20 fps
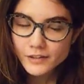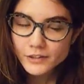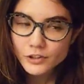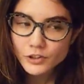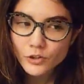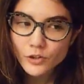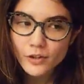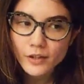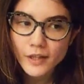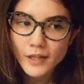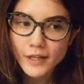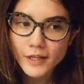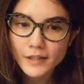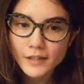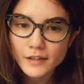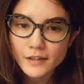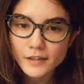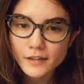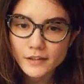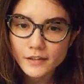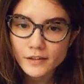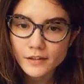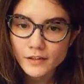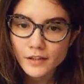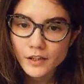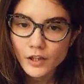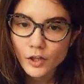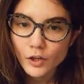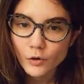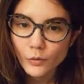So like
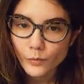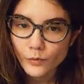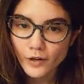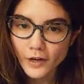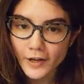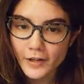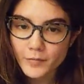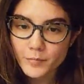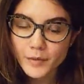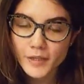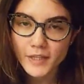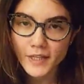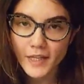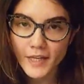what I've been